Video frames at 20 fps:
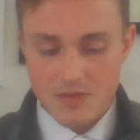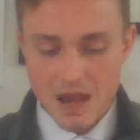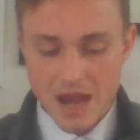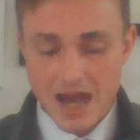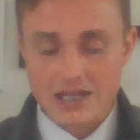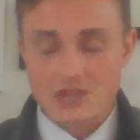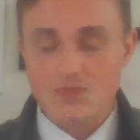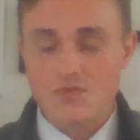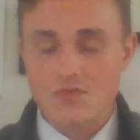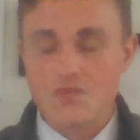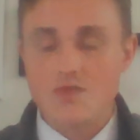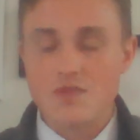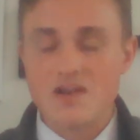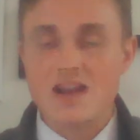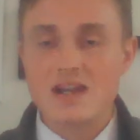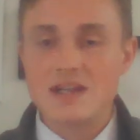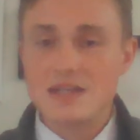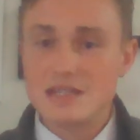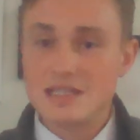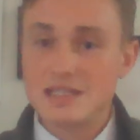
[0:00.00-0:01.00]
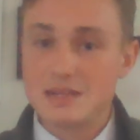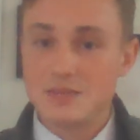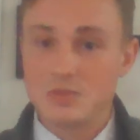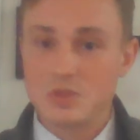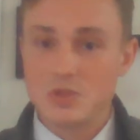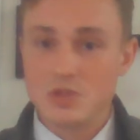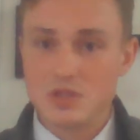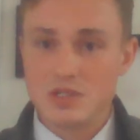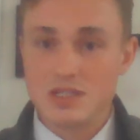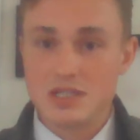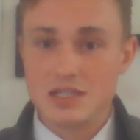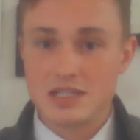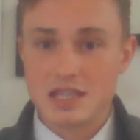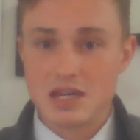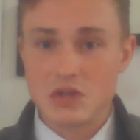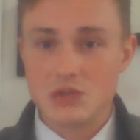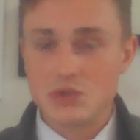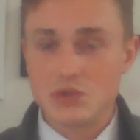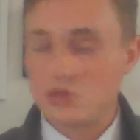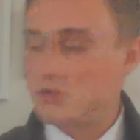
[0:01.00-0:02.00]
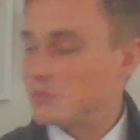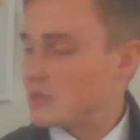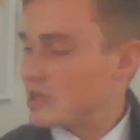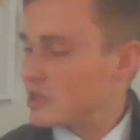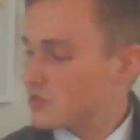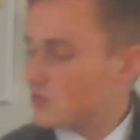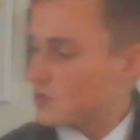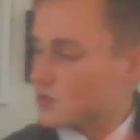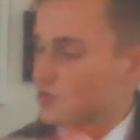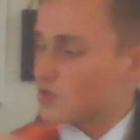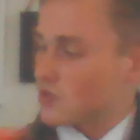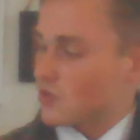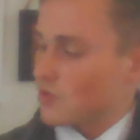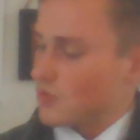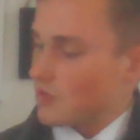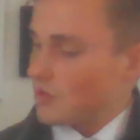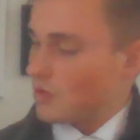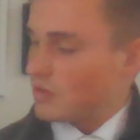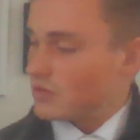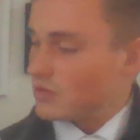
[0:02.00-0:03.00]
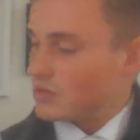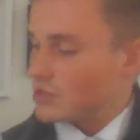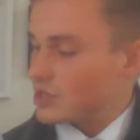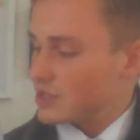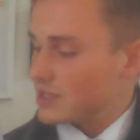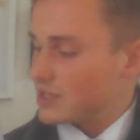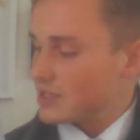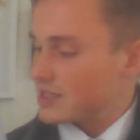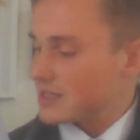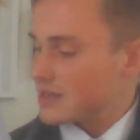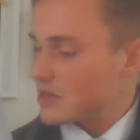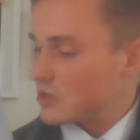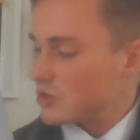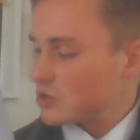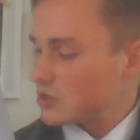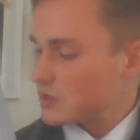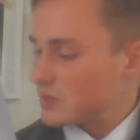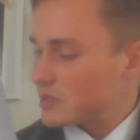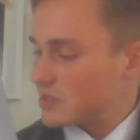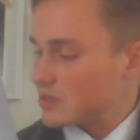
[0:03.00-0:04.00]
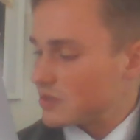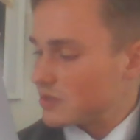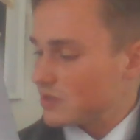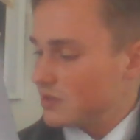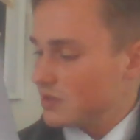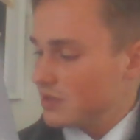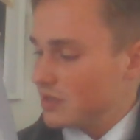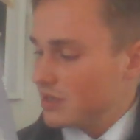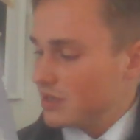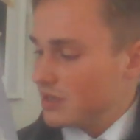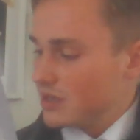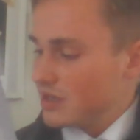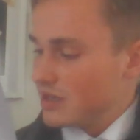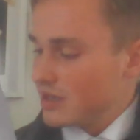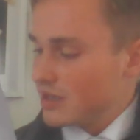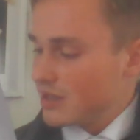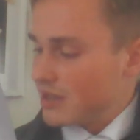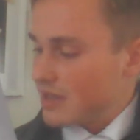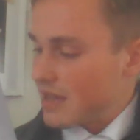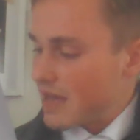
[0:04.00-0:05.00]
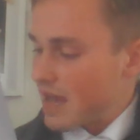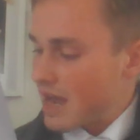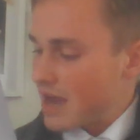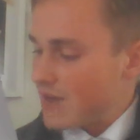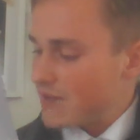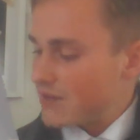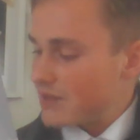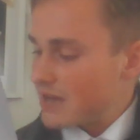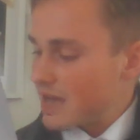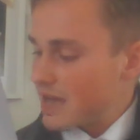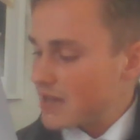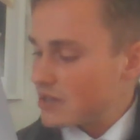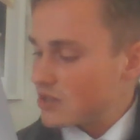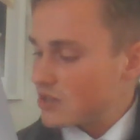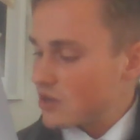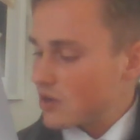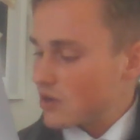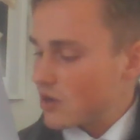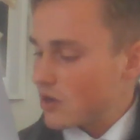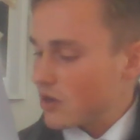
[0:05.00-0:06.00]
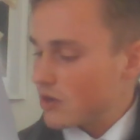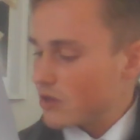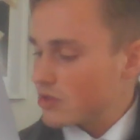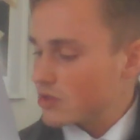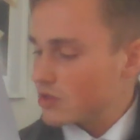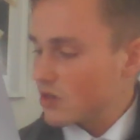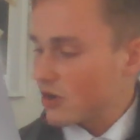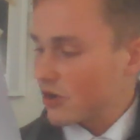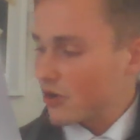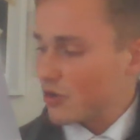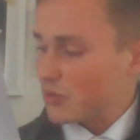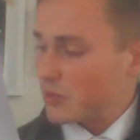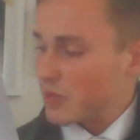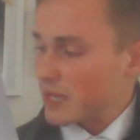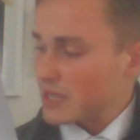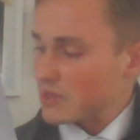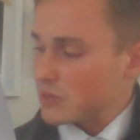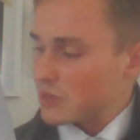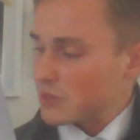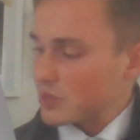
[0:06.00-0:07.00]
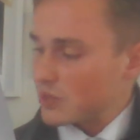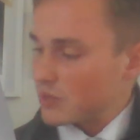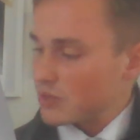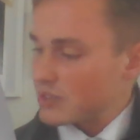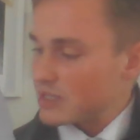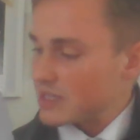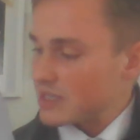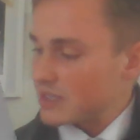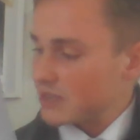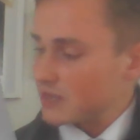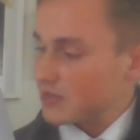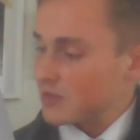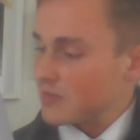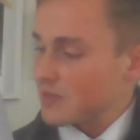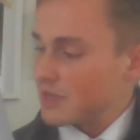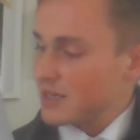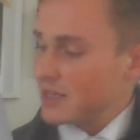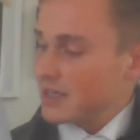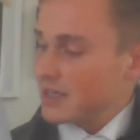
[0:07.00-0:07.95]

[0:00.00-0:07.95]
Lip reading: act very similar to skeletal muscle. So they'll, just like skeletal muscle, they have an SR, sarcoplasmic reticulum.